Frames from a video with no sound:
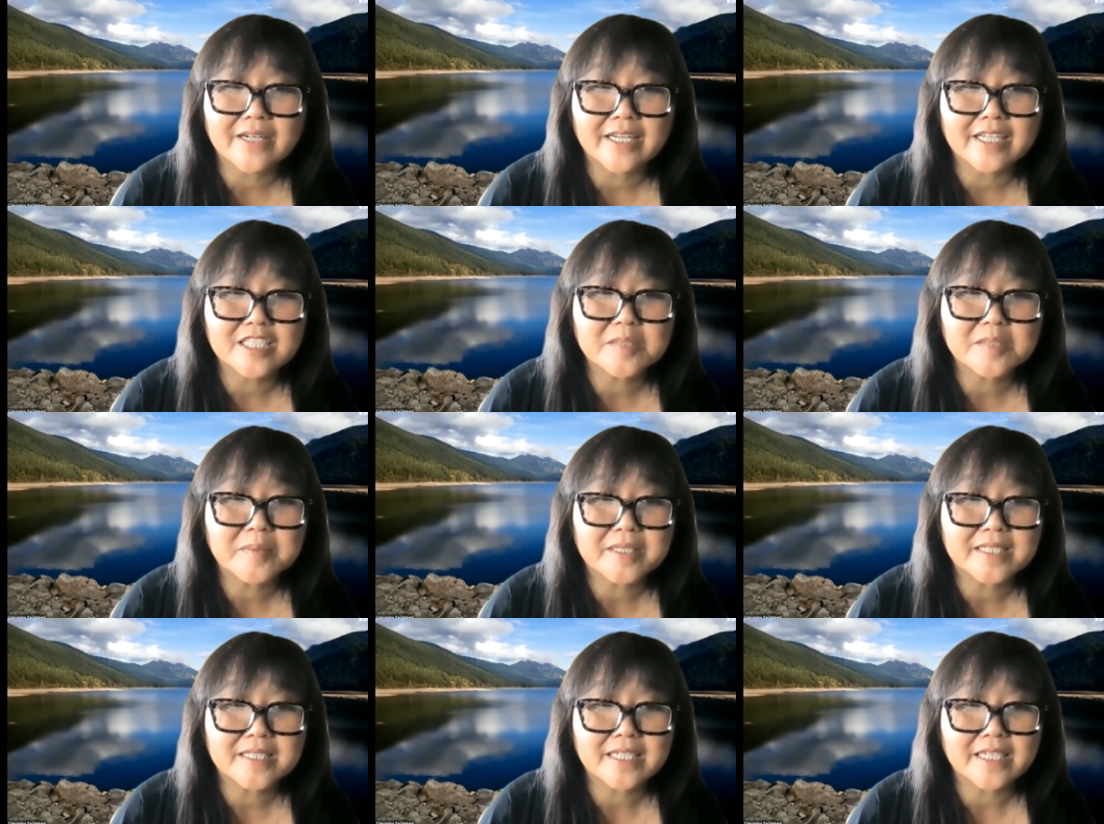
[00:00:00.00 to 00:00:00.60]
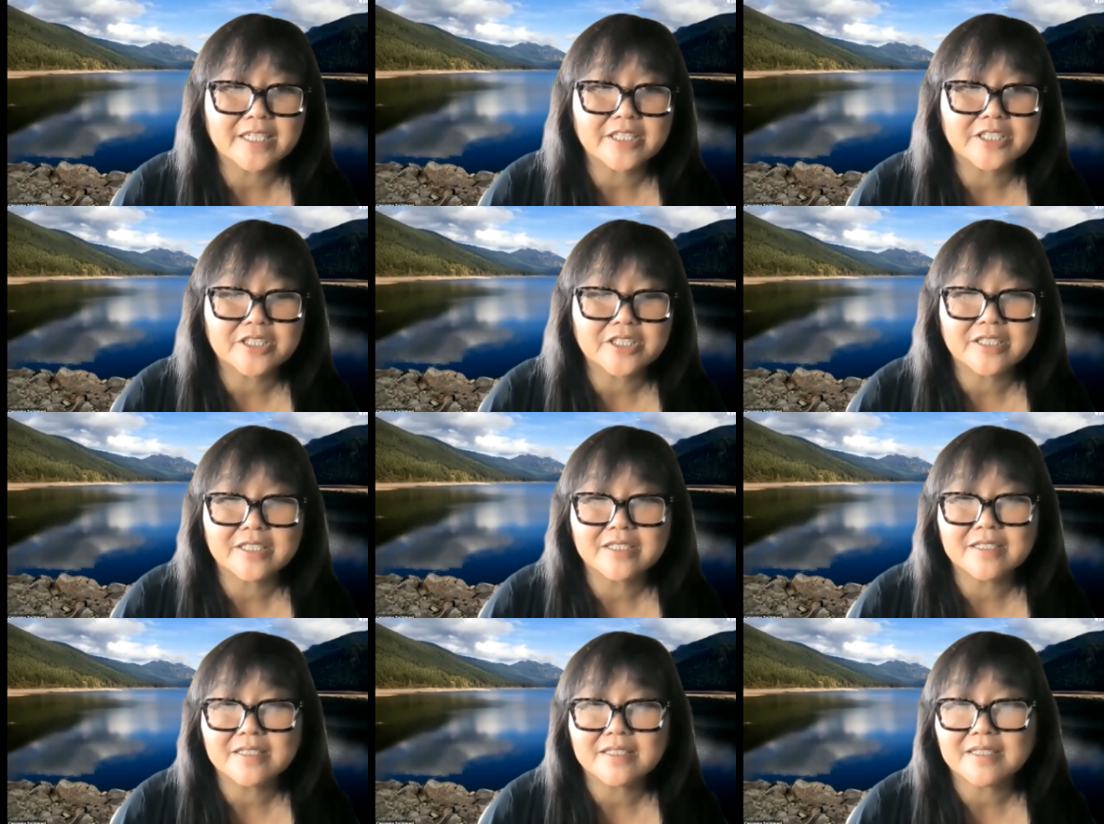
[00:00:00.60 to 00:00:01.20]
their
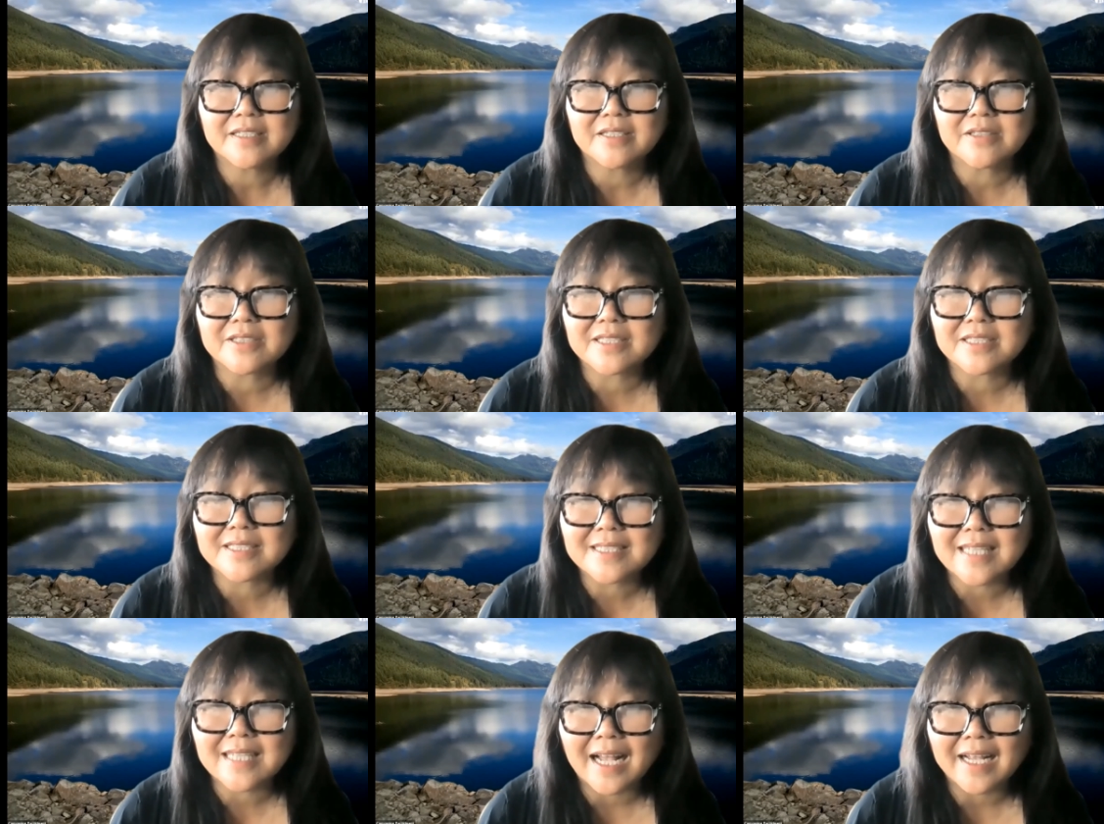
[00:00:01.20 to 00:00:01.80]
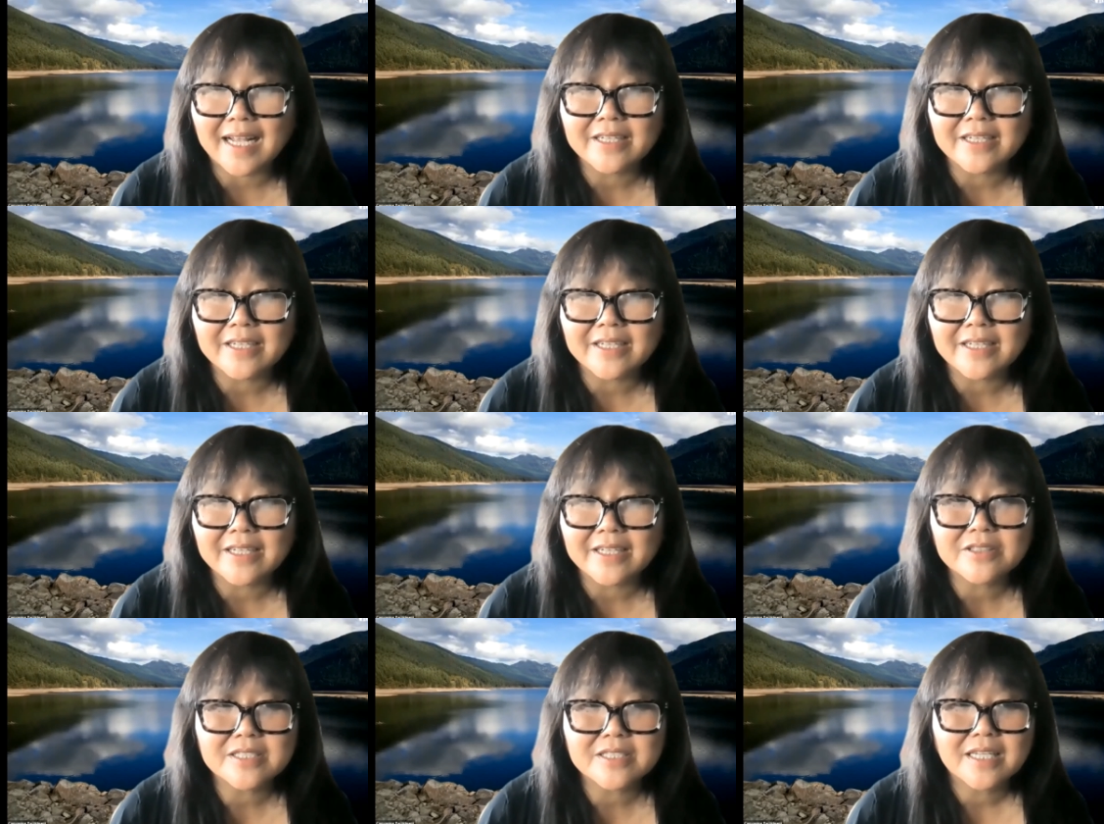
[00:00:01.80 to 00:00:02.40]
expectations, their
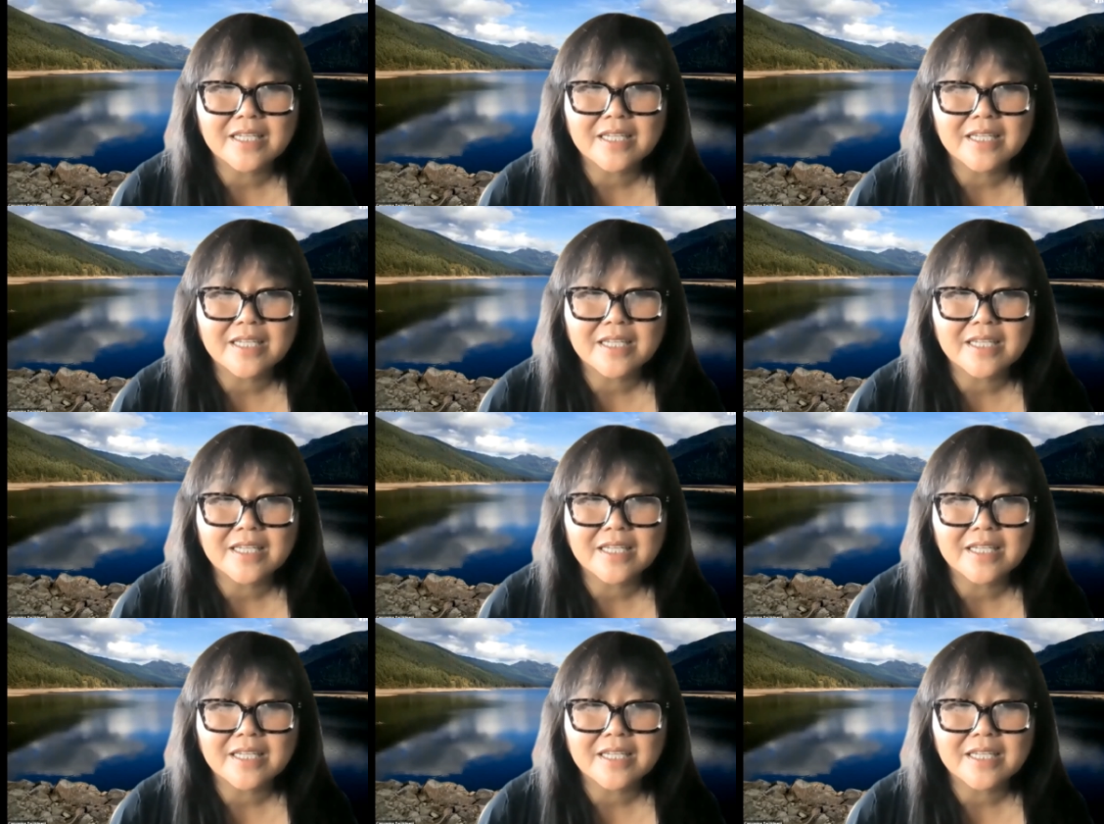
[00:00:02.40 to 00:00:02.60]
desires,